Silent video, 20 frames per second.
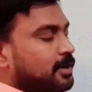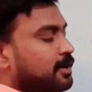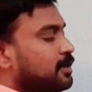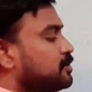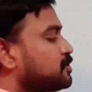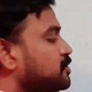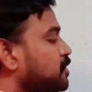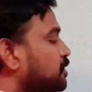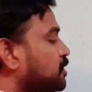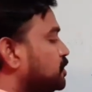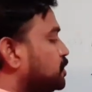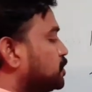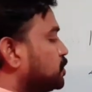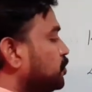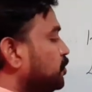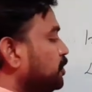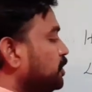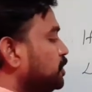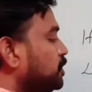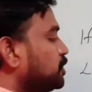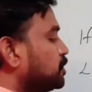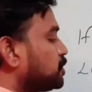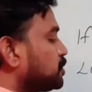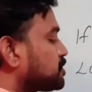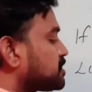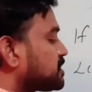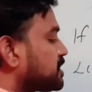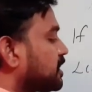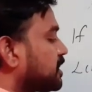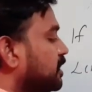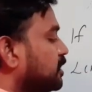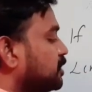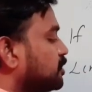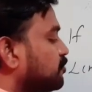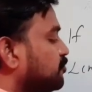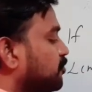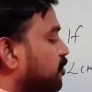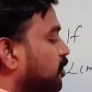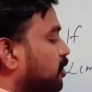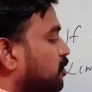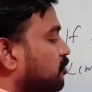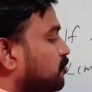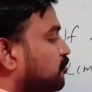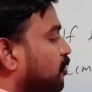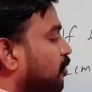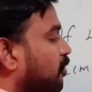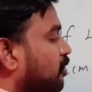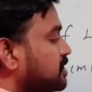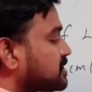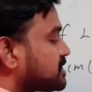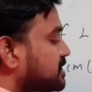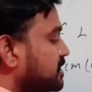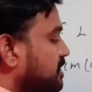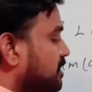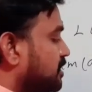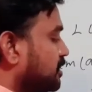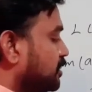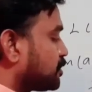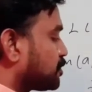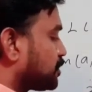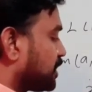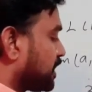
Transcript: So 2 into 2 is equal to 4, 4 is equal to